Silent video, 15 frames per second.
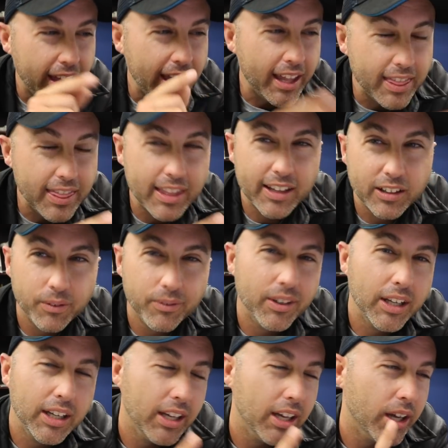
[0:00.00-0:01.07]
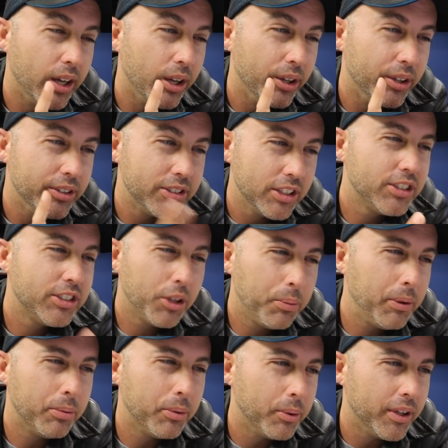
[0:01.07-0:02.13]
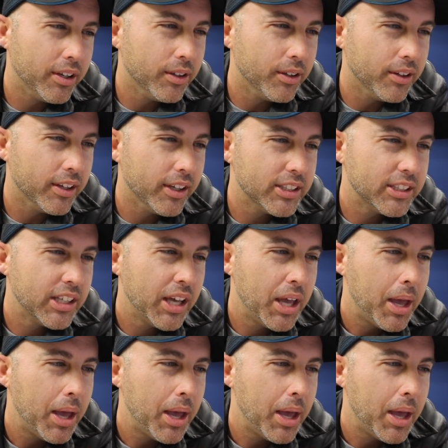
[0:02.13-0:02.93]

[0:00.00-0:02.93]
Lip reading: in this video just so people wouldn't do this.